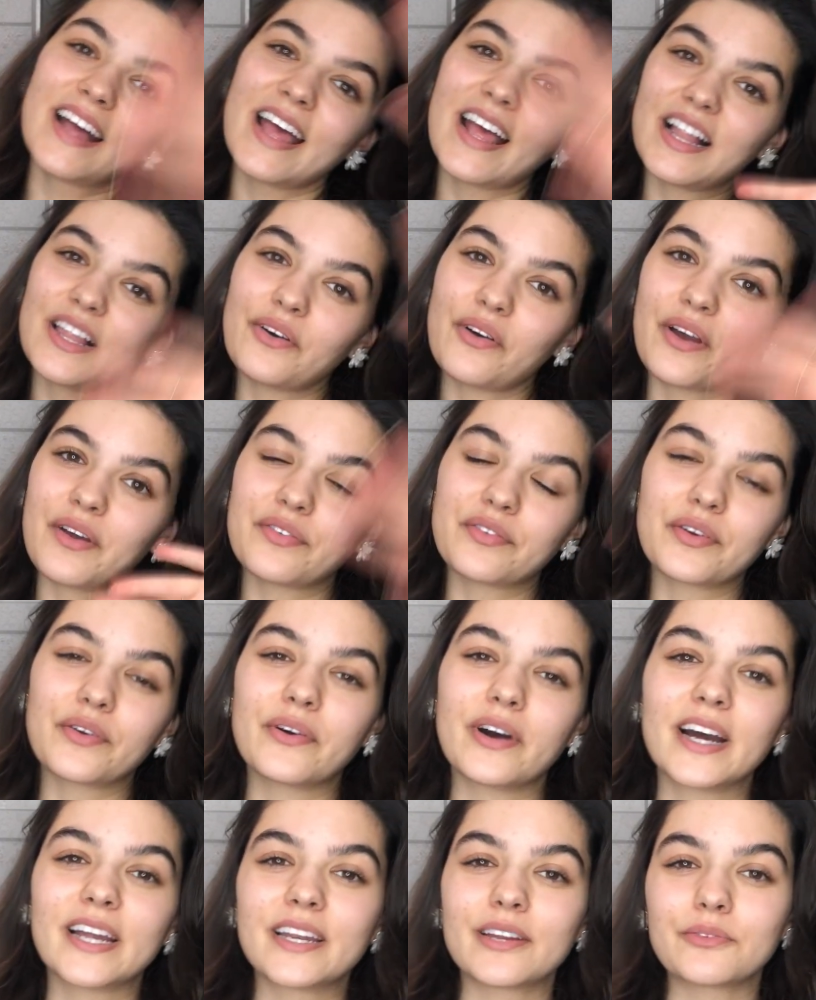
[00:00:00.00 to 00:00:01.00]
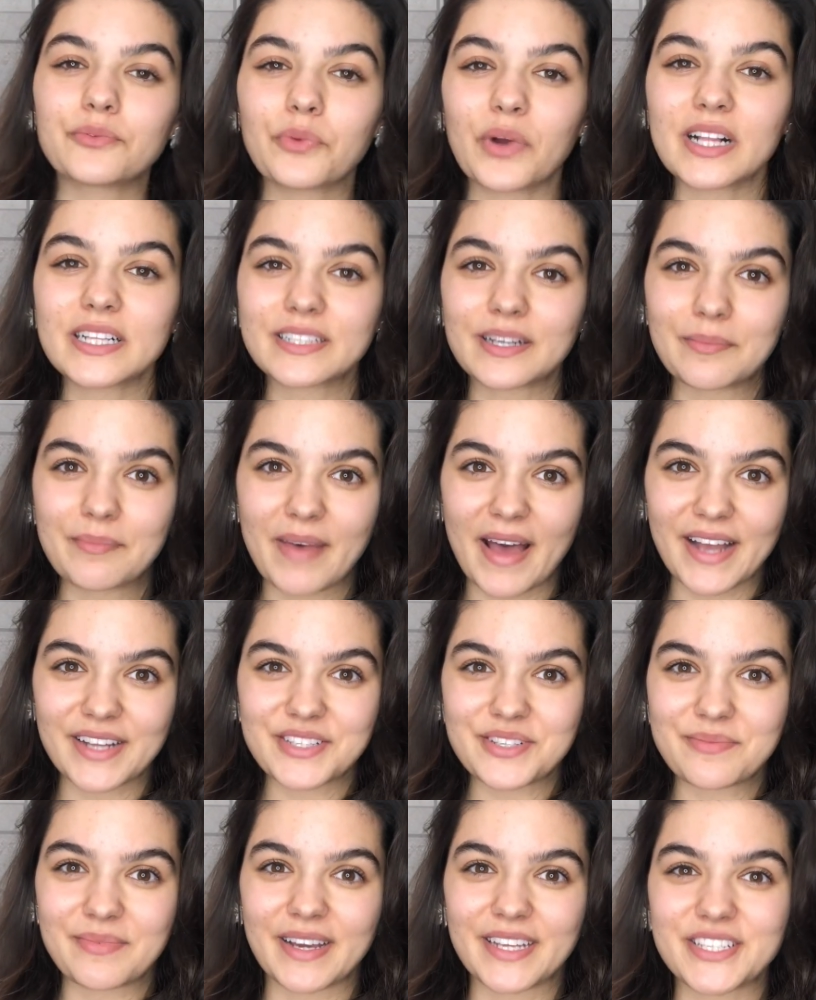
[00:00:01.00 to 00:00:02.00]
Hello everyone and welcome back
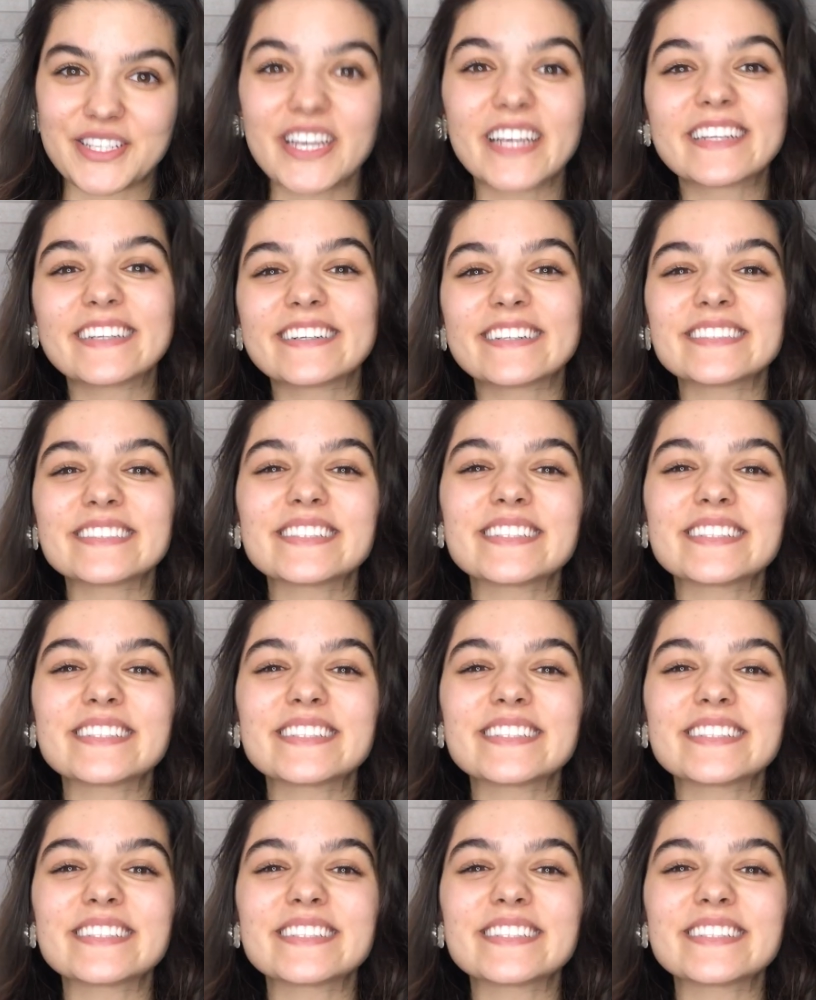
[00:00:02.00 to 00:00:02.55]
to my channel.